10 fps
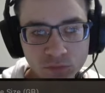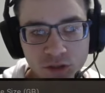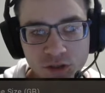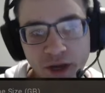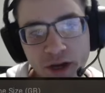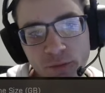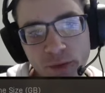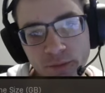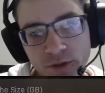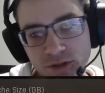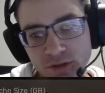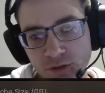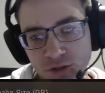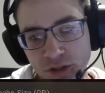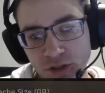Shadow map
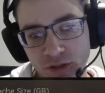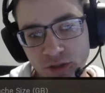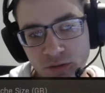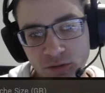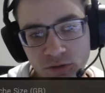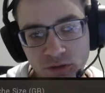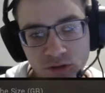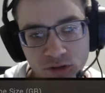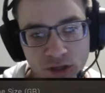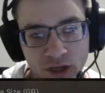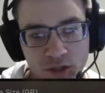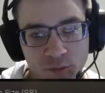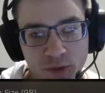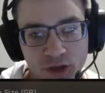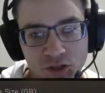resolution low. Cache
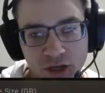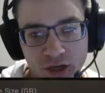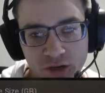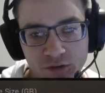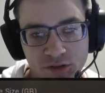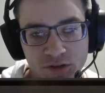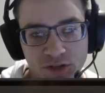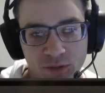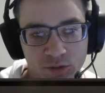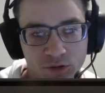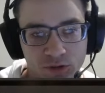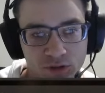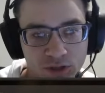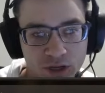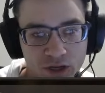spot shadows disabled.
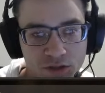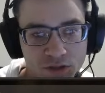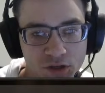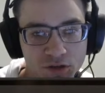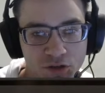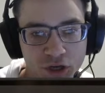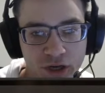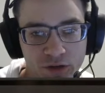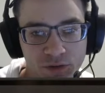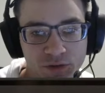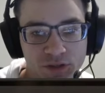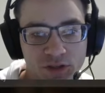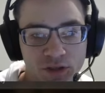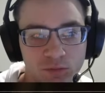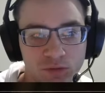Cache sun shadows
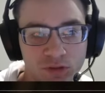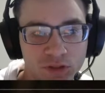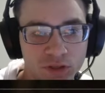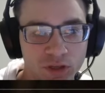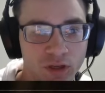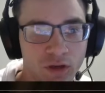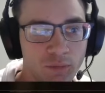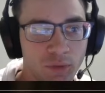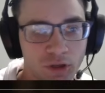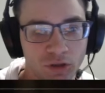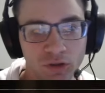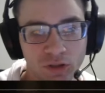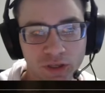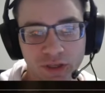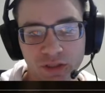disabled. Particle
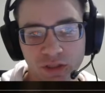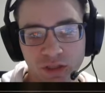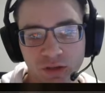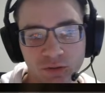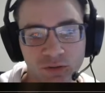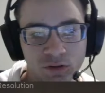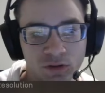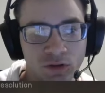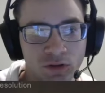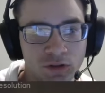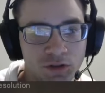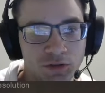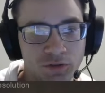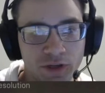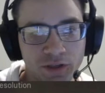lighting low.
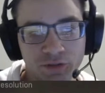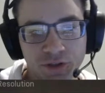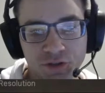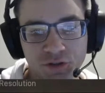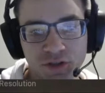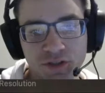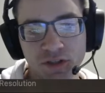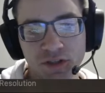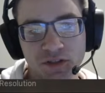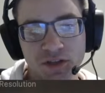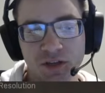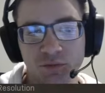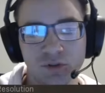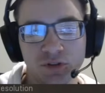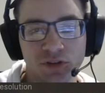Direct ray tracing
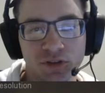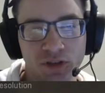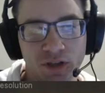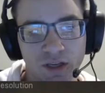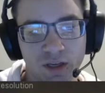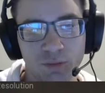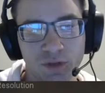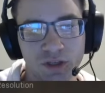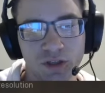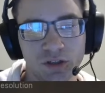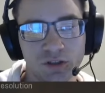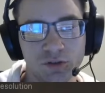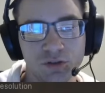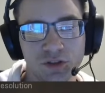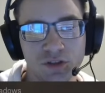disabled. Ambient
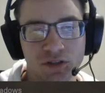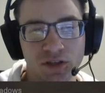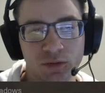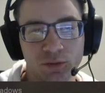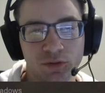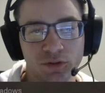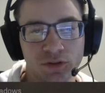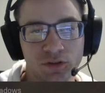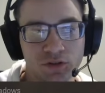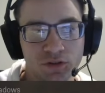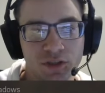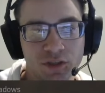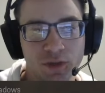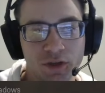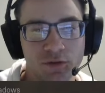occlusion disabled. Screen
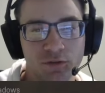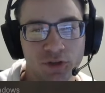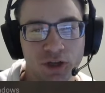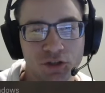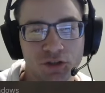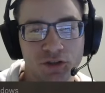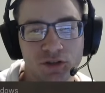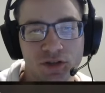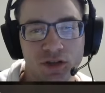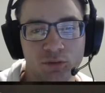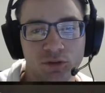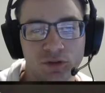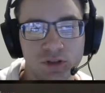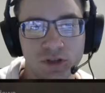space reflection disabled.